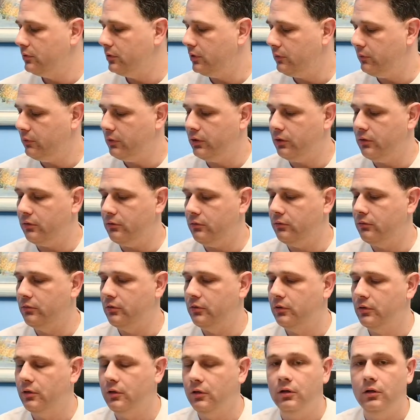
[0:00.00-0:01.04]
we go.
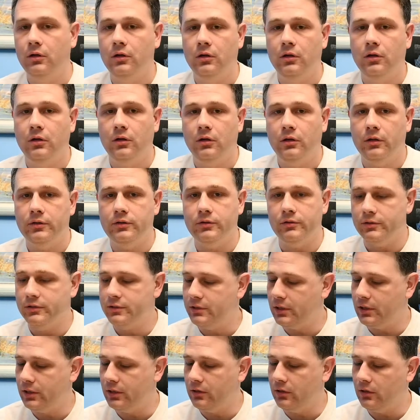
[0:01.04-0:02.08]
So it's
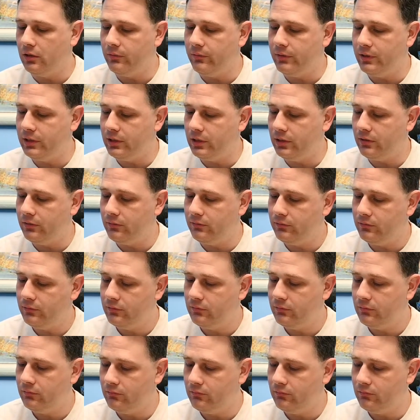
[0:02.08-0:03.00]
saying all the way down,